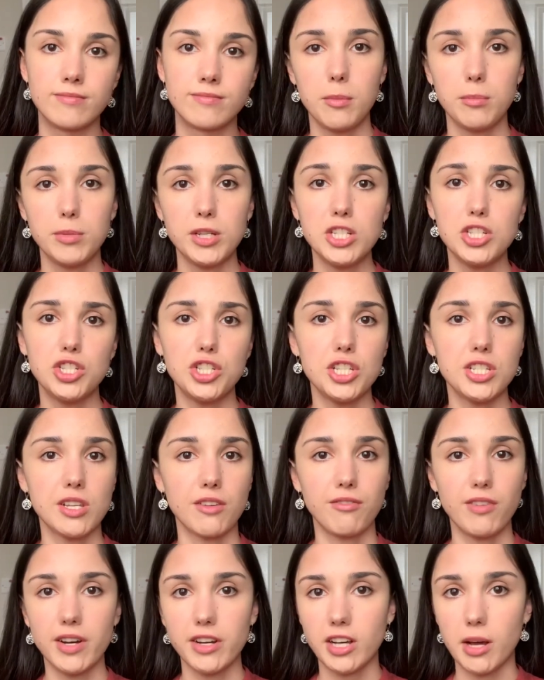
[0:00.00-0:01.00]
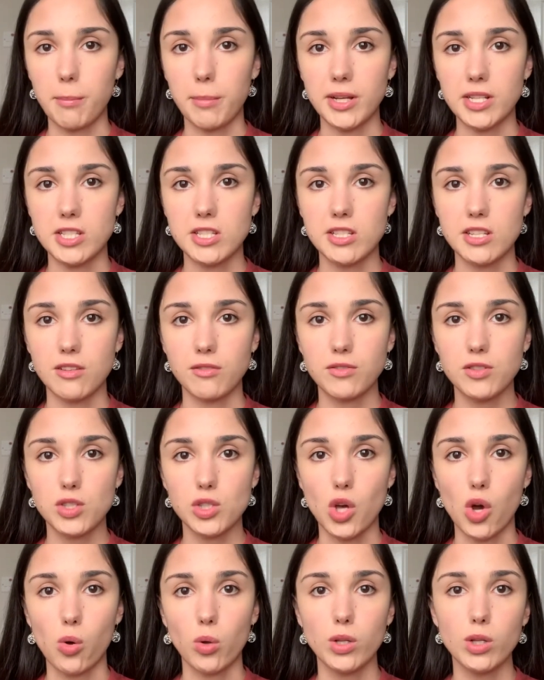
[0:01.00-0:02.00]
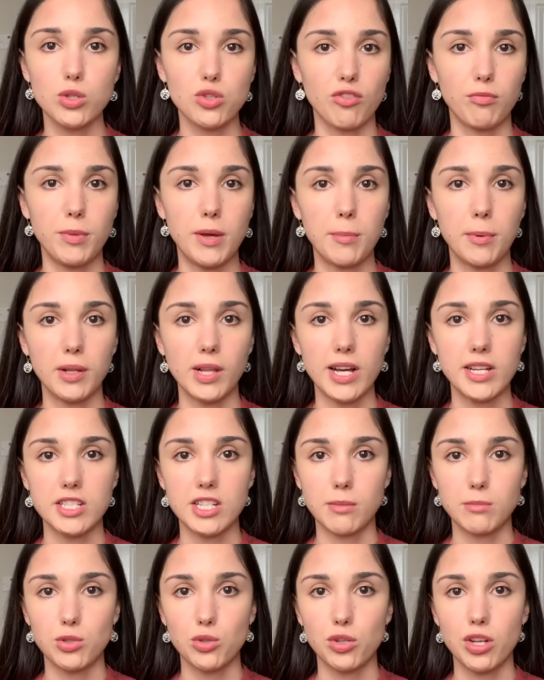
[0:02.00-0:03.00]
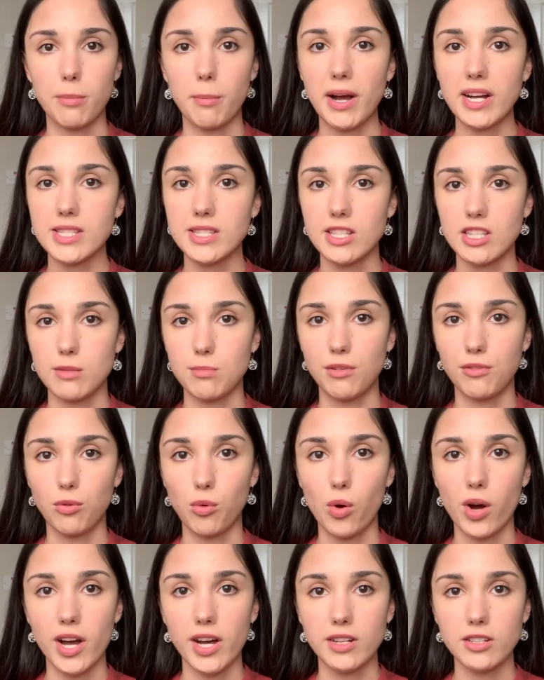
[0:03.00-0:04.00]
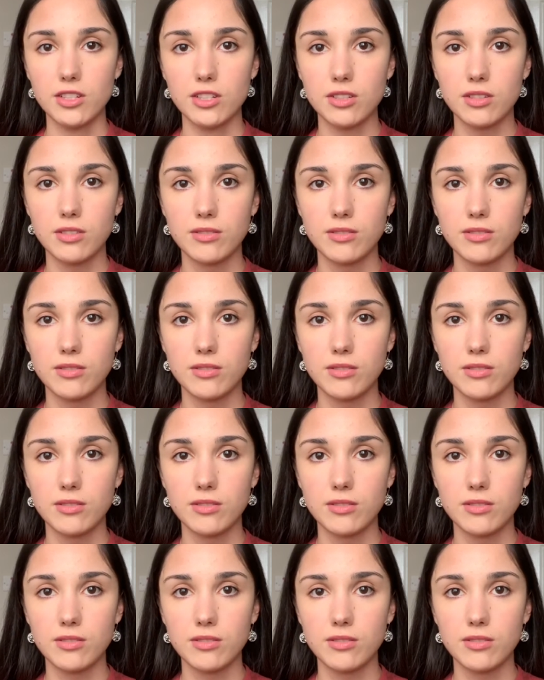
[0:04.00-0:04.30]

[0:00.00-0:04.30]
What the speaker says: PhDs are very competitive, so a lot of people end up doing a master's beforehand.